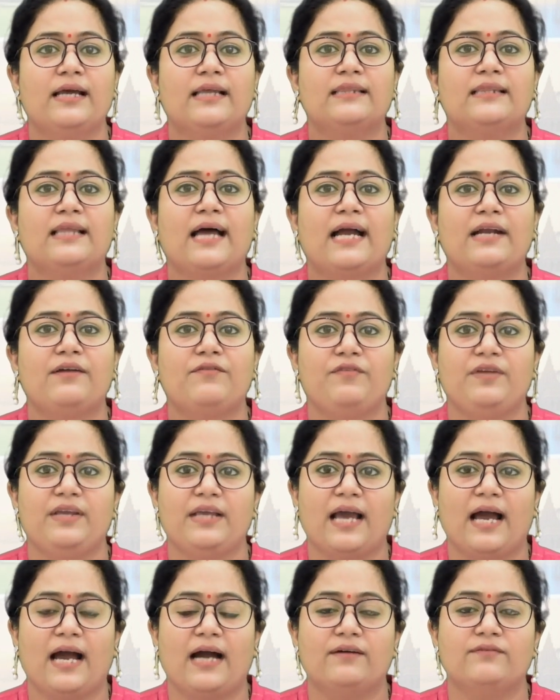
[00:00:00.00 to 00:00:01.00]
that we
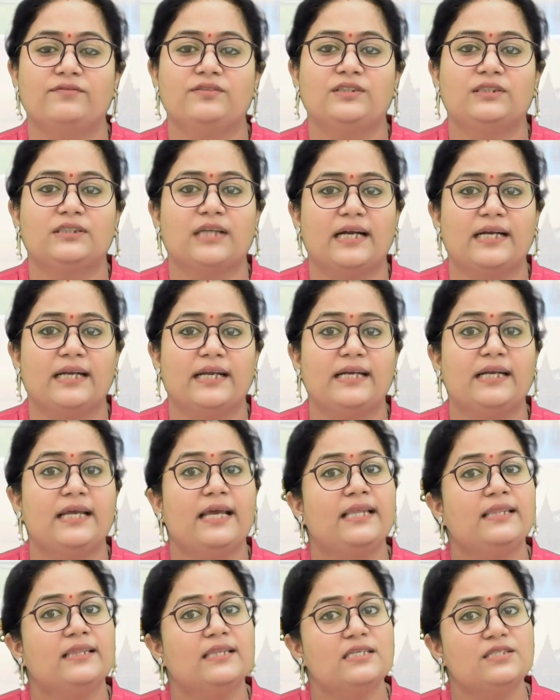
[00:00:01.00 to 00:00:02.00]
have studied
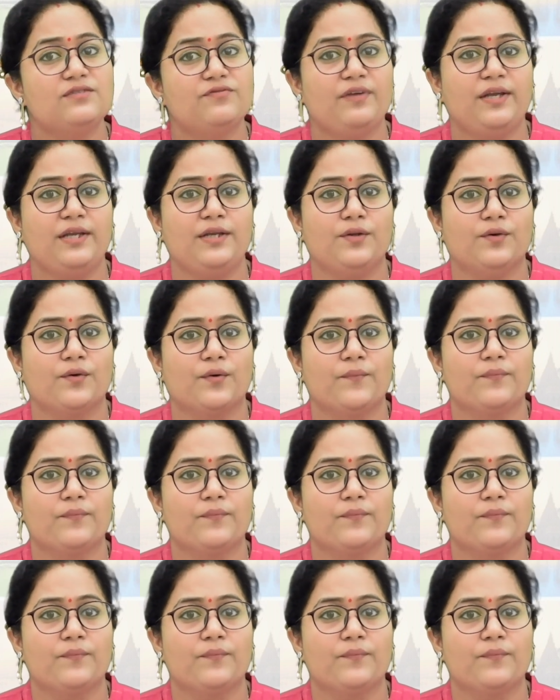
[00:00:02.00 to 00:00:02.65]
in this video.